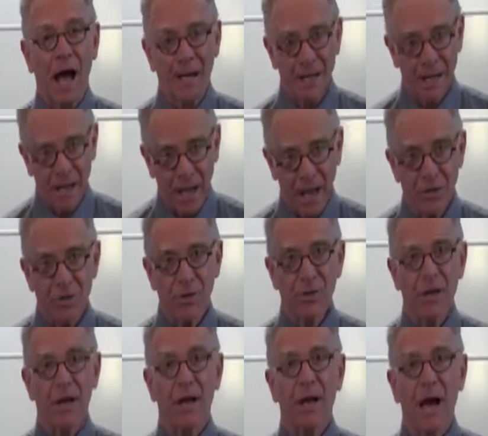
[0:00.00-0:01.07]

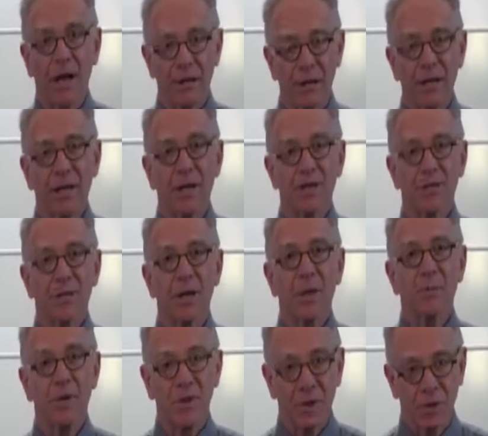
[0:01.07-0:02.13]
ideation and ideas,
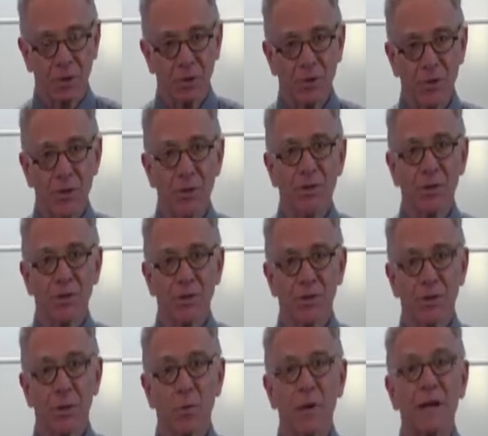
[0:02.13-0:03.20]
potential
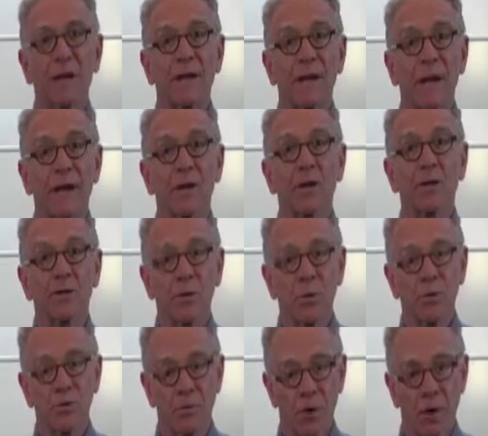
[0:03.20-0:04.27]
solutions that we can then
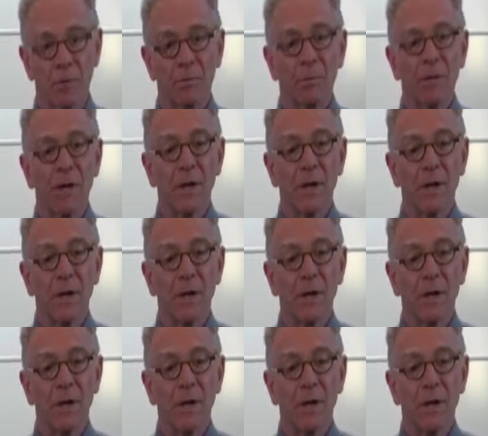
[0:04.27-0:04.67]
choose from